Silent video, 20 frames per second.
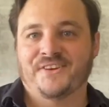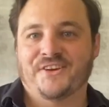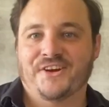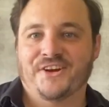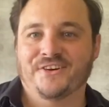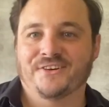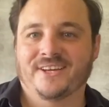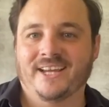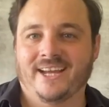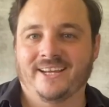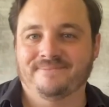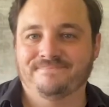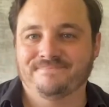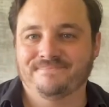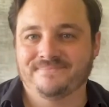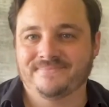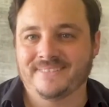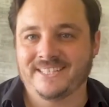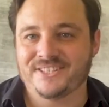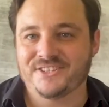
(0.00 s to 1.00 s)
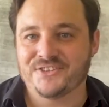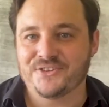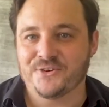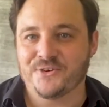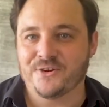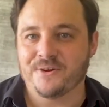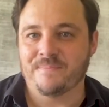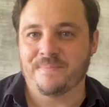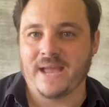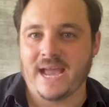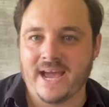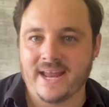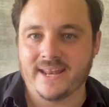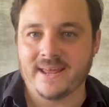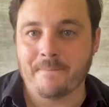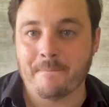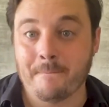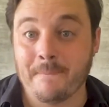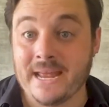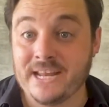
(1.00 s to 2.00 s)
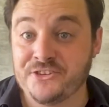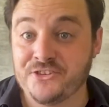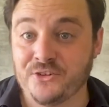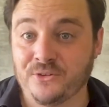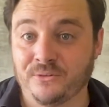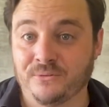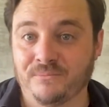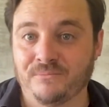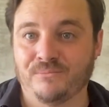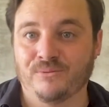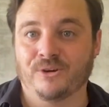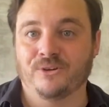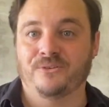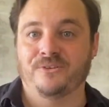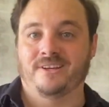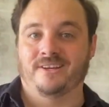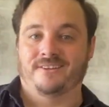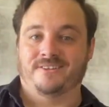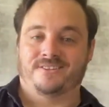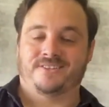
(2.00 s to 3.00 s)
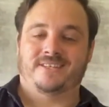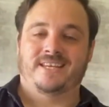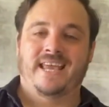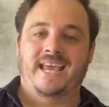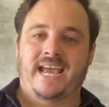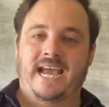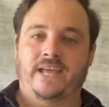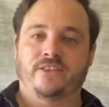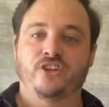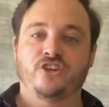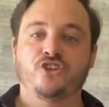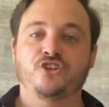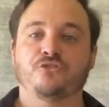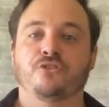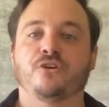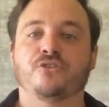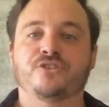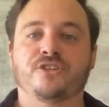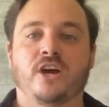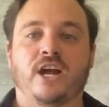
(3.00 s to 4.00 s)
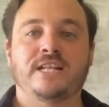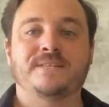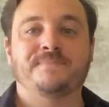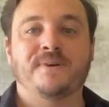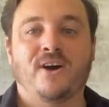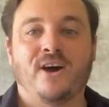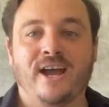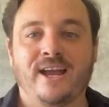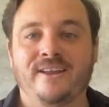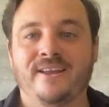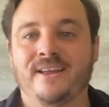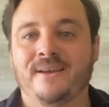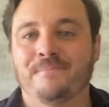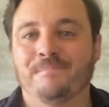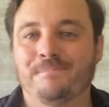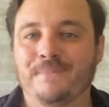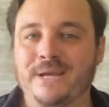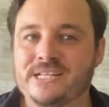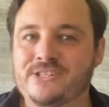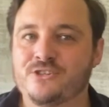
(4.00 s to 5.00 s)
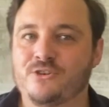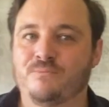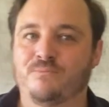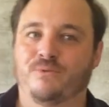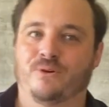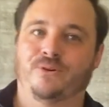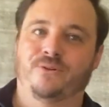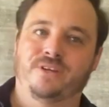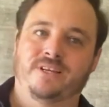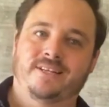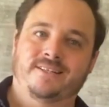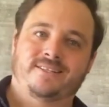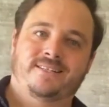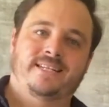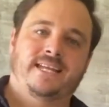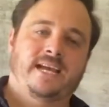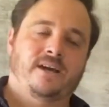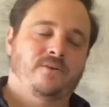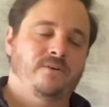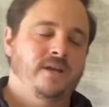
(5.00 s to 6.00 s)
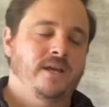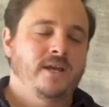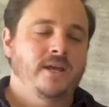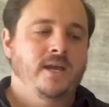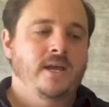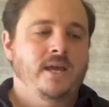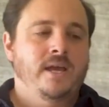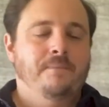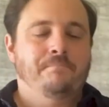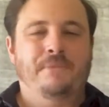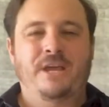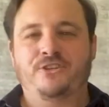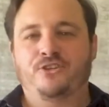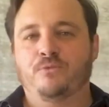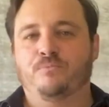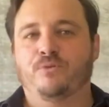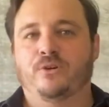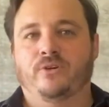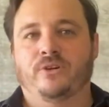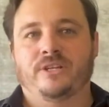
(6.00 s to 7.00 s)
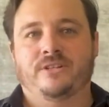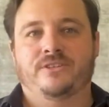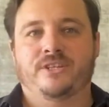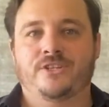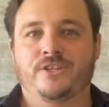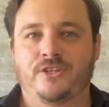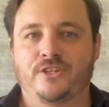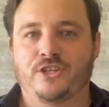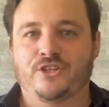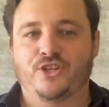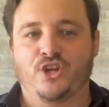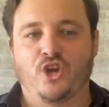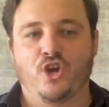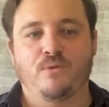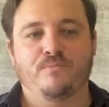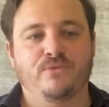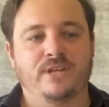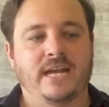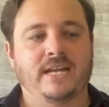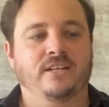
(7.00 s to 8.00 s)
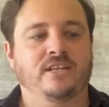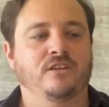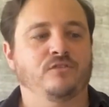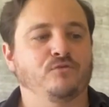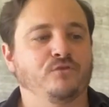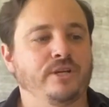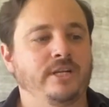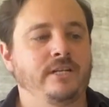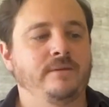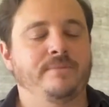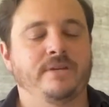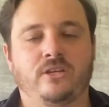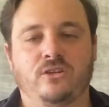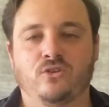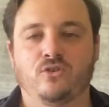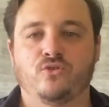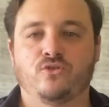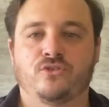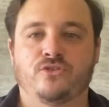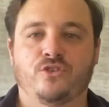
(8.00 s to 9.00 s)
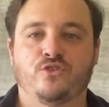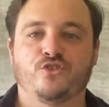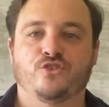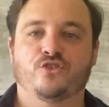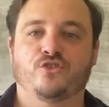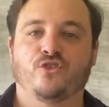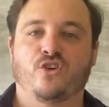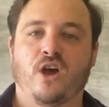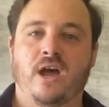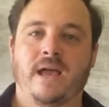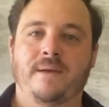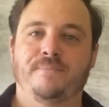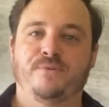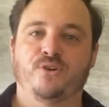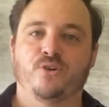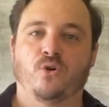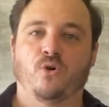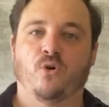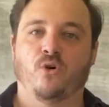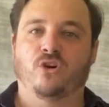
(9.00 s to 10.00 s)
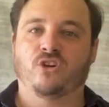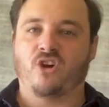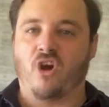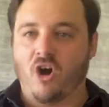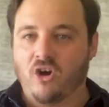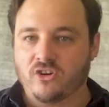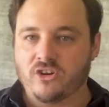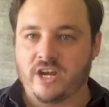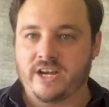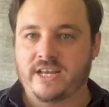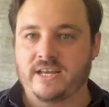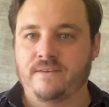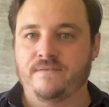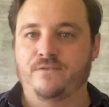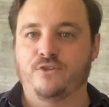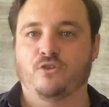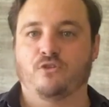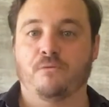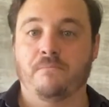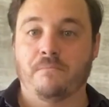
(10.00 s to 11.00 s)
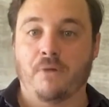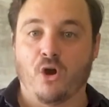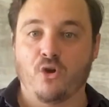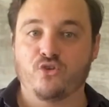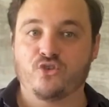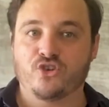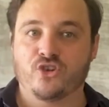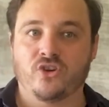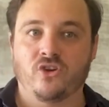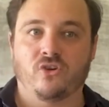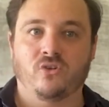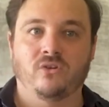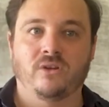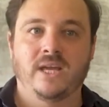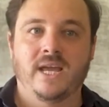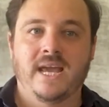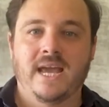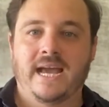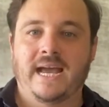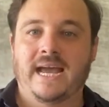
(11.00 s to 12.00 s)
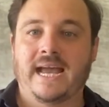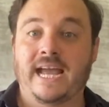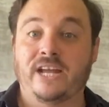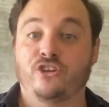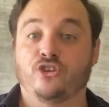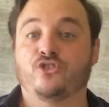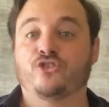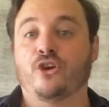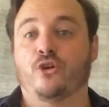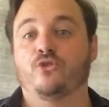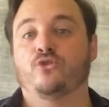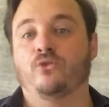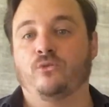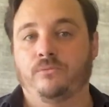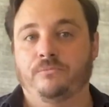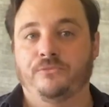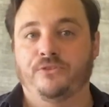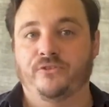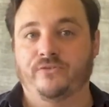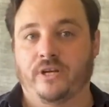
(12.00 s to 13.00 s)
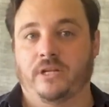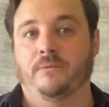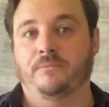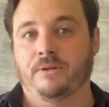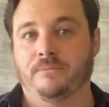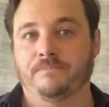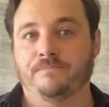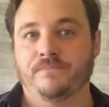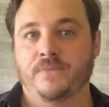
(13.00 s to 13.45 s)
Okay, let's talk about mental brilliance and the neuroscience behind mental brilliance. Now, mental brilliance, this is a term that can really be used to describe your cognitive, your emotional, and your social development.